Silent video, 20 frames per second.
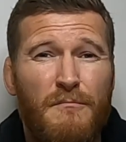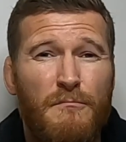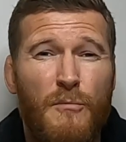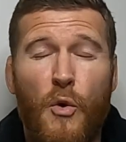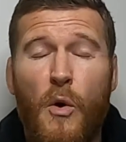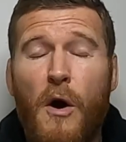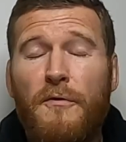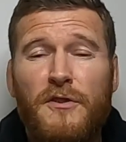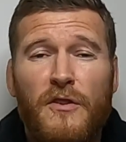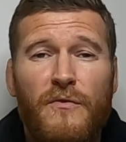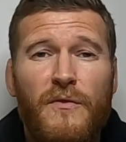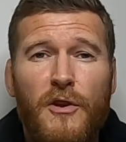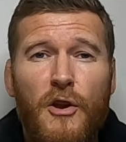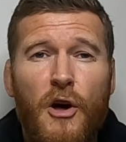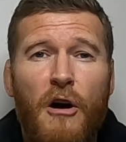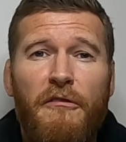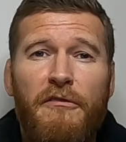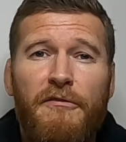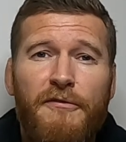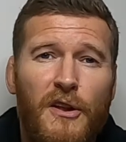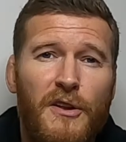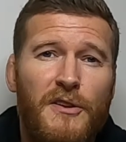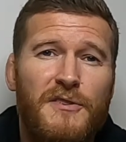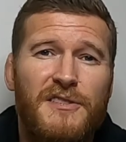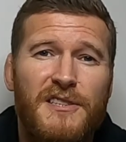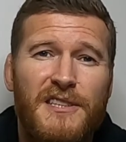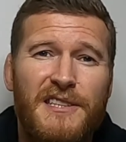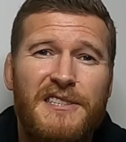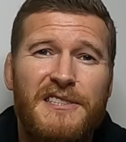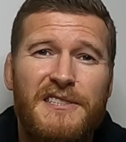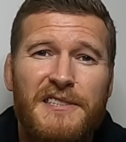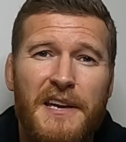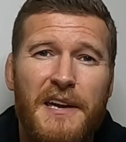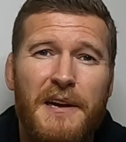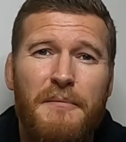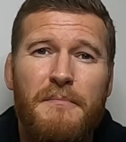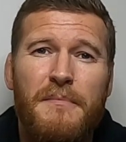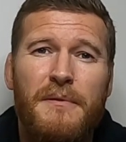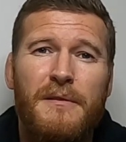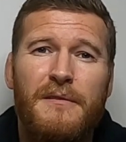more often than not, follows these
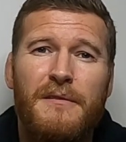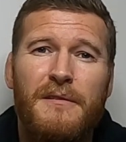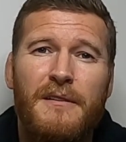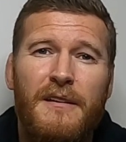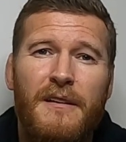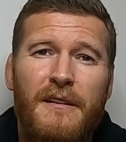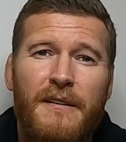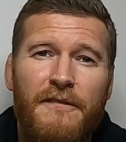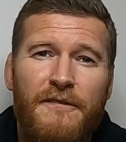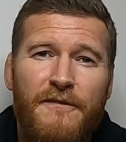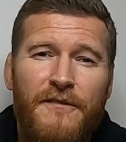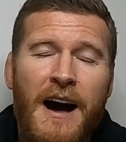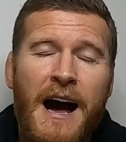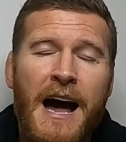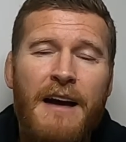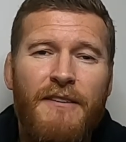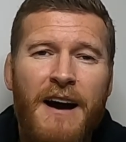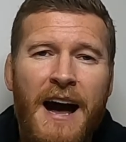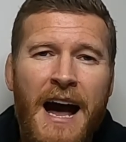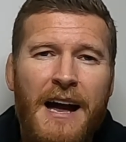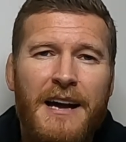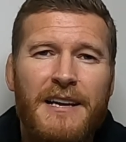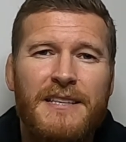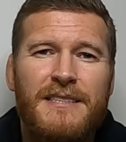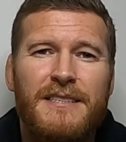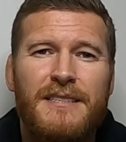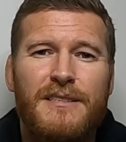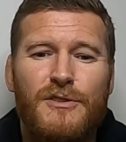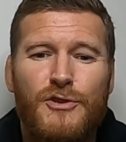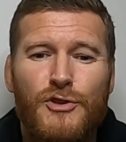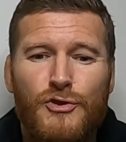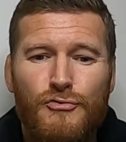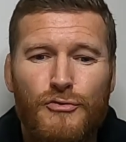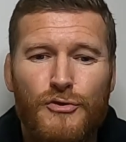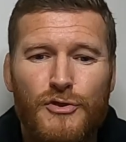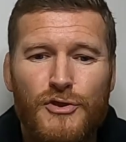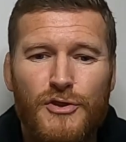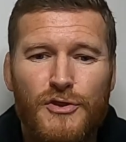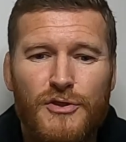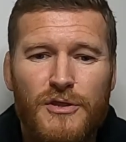same five act
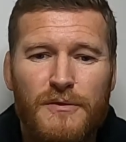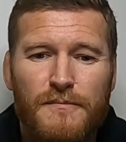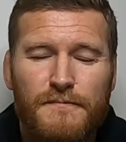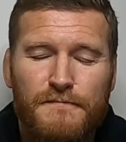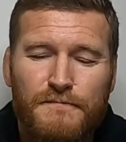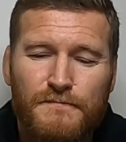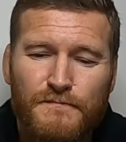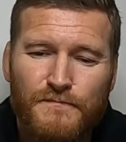structures.